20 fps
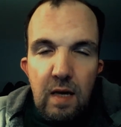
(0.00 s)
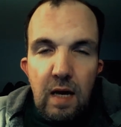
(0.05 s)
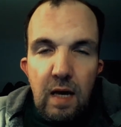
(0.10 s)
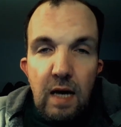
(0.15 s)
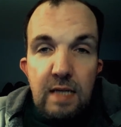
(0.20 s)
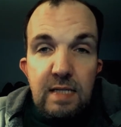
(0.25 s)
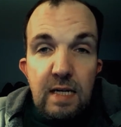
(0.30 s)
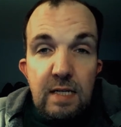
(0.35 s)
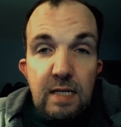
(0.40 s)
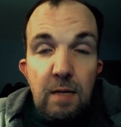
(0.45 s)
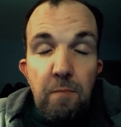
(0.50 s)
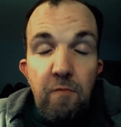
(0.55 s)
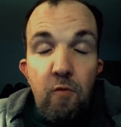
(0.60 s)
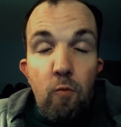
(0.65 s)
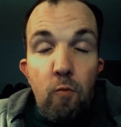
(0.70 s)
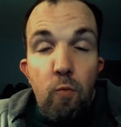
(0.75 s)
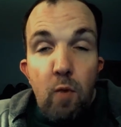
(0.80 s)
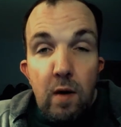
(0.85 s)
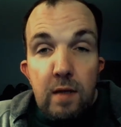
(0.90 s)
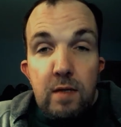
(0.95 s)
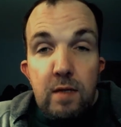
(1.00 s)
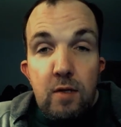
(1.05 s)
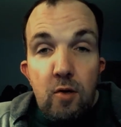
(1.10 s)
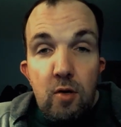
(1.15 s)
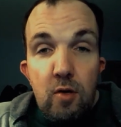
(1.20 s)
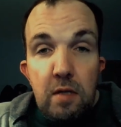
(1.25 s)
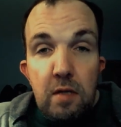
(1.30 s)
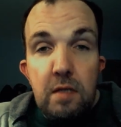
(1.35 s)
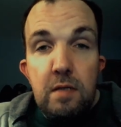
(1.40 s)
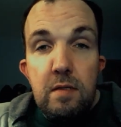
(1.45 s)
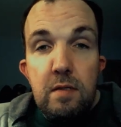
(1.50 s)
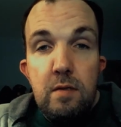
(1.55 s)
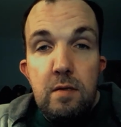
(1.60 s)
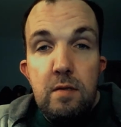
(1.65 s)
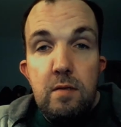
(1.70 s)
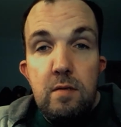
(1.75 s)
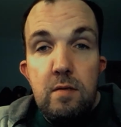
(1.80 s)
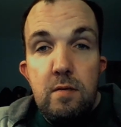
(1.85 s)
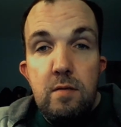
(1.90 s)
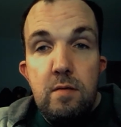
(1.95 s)
I signed up for one good
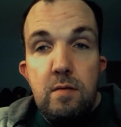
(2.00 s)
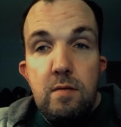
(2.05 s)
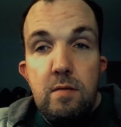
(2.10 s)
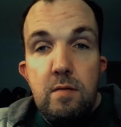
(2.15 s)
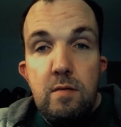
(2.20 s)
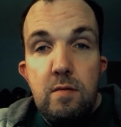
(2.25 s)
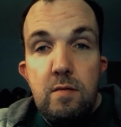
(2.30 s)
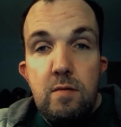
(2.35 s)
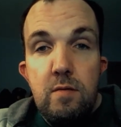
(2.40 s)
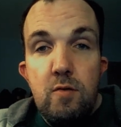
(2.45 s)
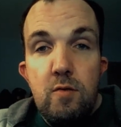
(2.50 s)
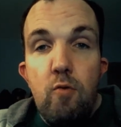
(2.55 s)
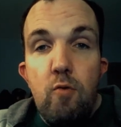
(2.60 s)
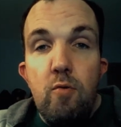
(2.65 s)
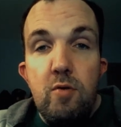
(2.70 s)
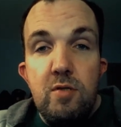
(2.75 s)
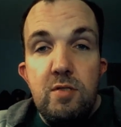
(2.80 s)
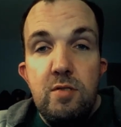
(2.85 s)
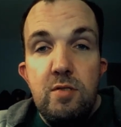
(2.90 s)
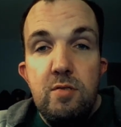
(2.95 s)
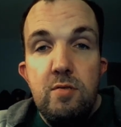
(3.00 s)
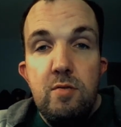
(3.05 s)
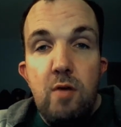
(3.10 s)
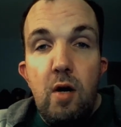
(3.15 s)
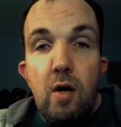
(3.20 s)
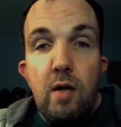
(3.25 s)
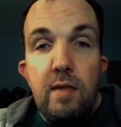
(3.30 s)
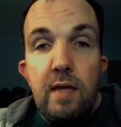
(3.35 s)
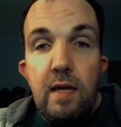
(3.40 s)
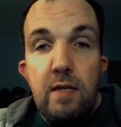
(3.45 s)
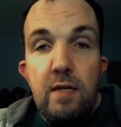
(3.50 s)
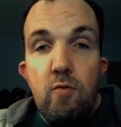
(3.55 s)
course, online